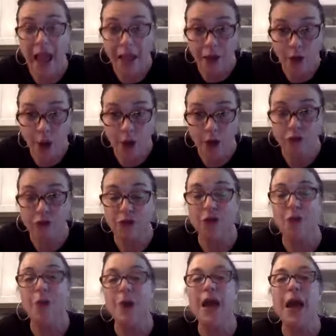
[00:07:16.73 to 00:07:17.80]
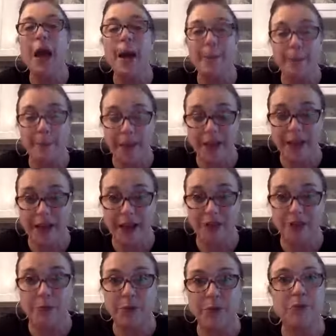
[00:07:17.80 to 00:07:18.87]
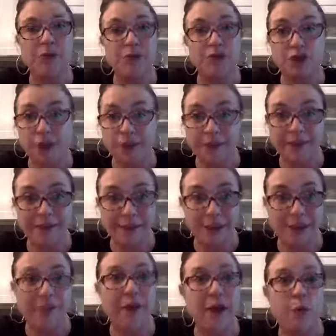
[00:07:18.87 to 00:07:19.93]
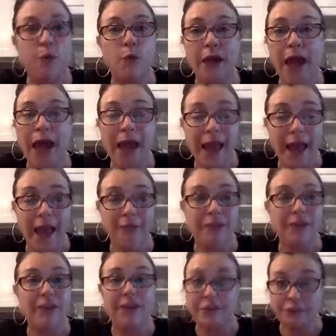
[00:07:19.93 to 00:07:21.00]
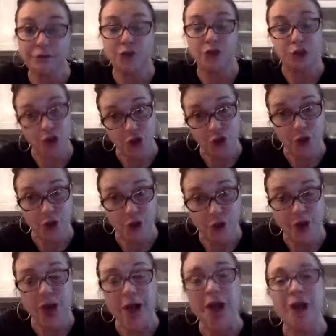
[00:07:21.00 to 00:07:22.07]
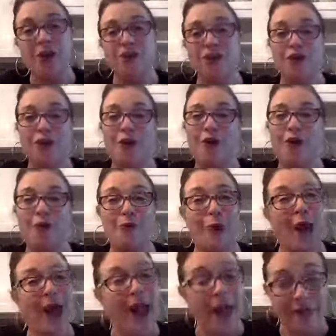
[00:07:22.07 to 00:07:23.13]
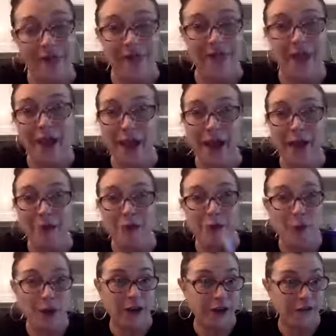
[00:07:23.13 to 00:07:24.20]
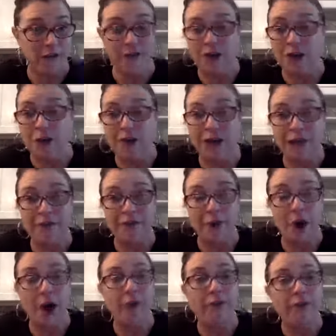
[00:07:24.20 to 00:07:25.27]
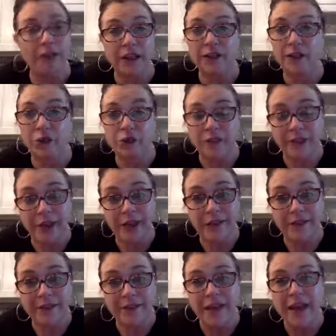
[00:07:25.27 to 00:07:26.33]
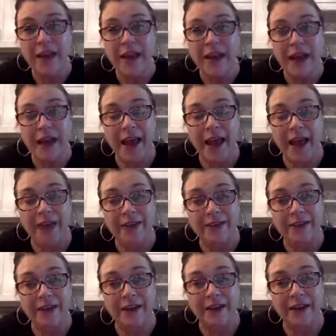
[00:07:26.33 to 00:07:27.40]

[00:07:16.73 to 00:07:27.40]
And also a big announcement for Just Steph and what I have to give to you. So you want to, get involved, click those links and